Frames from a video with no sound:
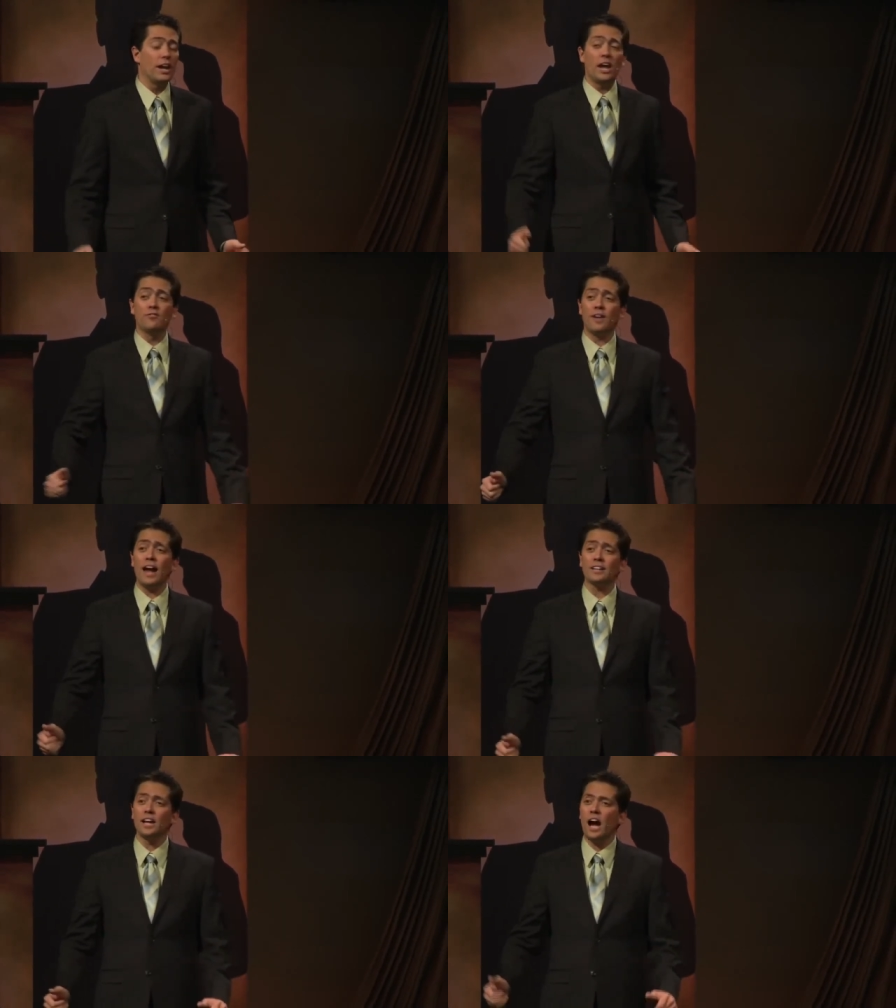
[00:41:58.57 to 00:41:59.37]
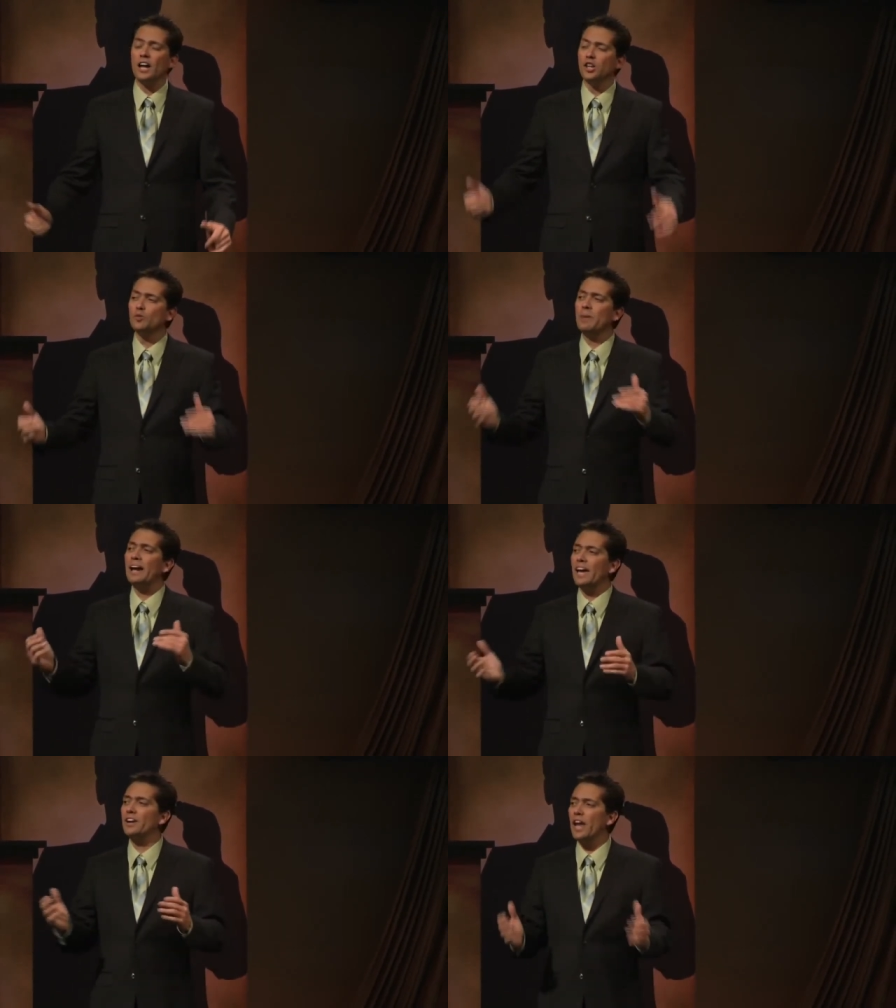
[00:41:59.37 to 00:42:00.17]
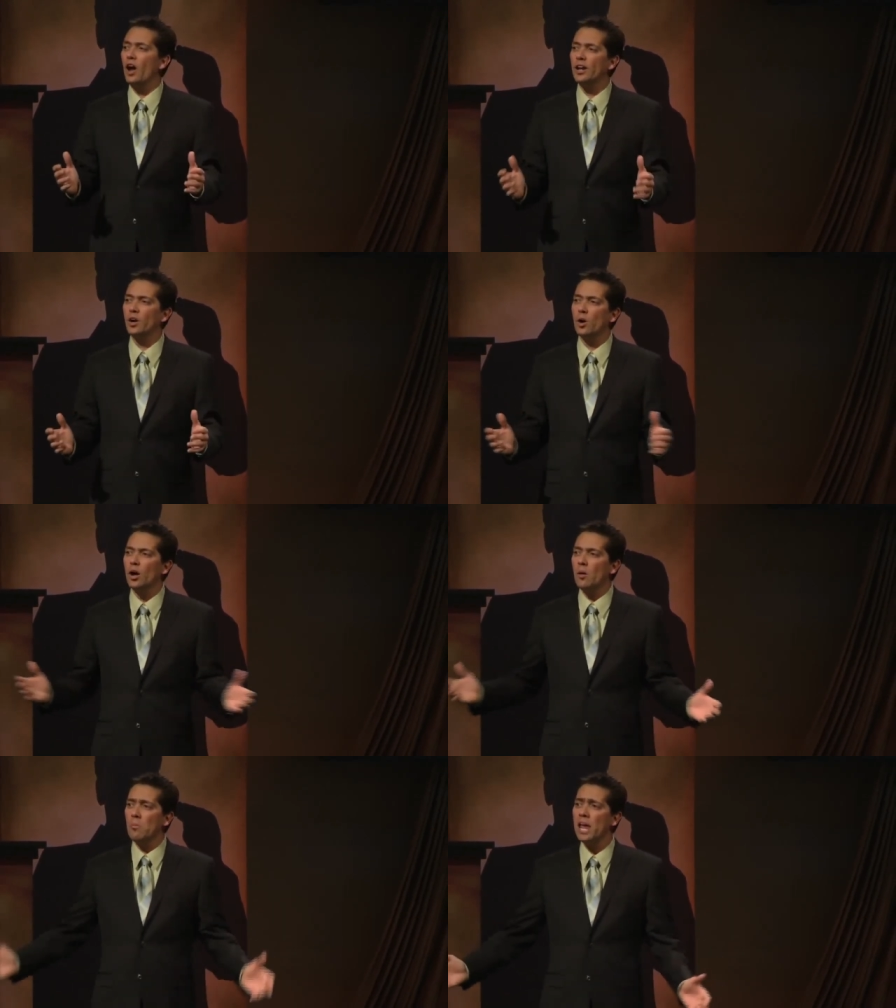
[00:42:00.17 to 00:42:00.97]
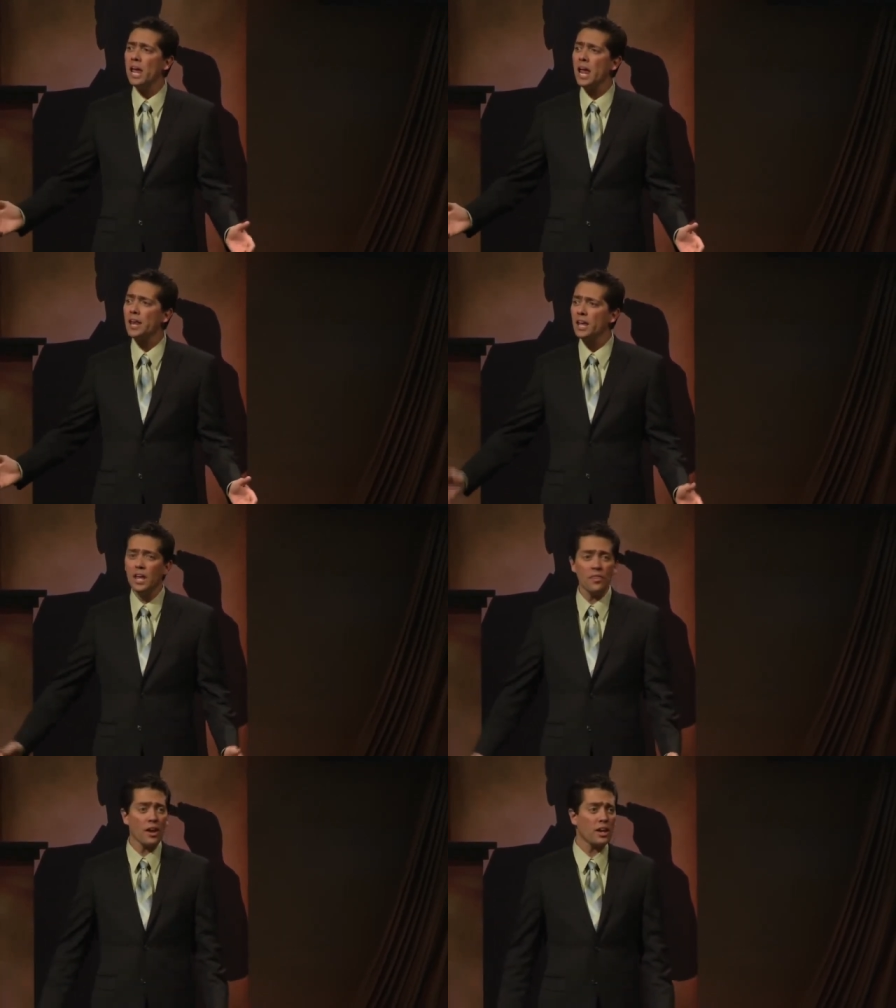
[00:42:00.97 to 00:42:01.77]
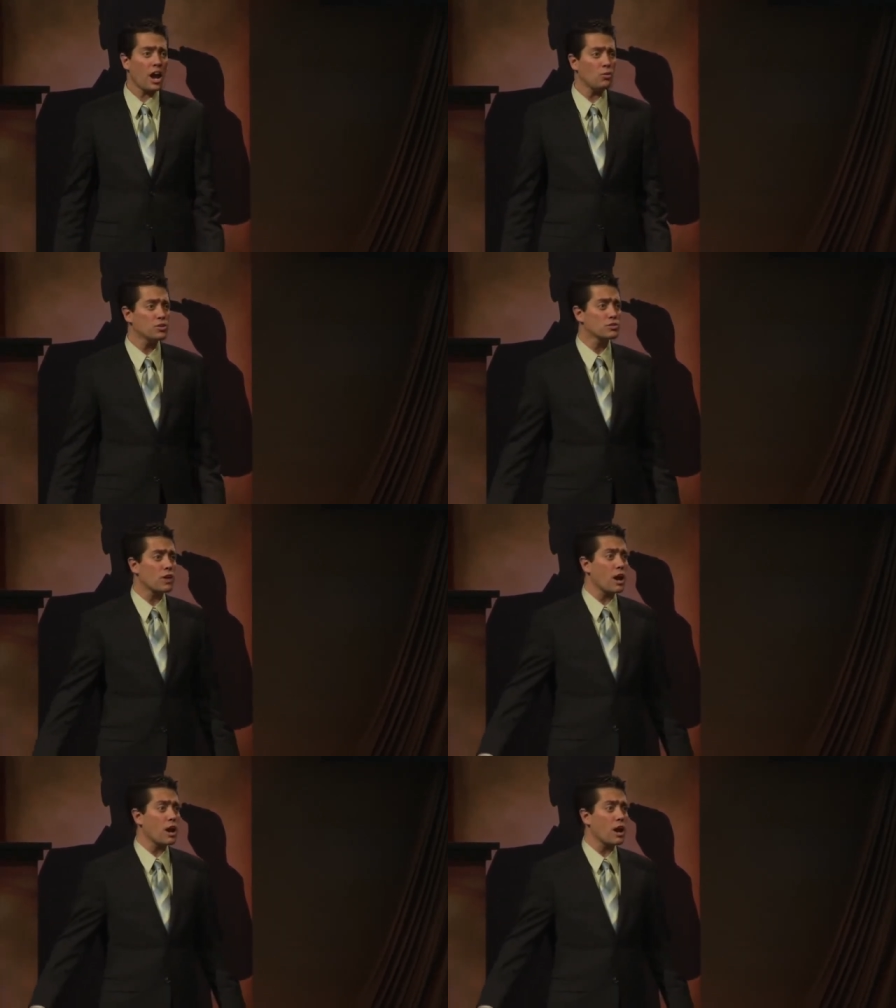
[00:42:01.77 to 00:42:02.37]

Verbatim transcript: And in fact, I look back at it now and I go, man, that guy was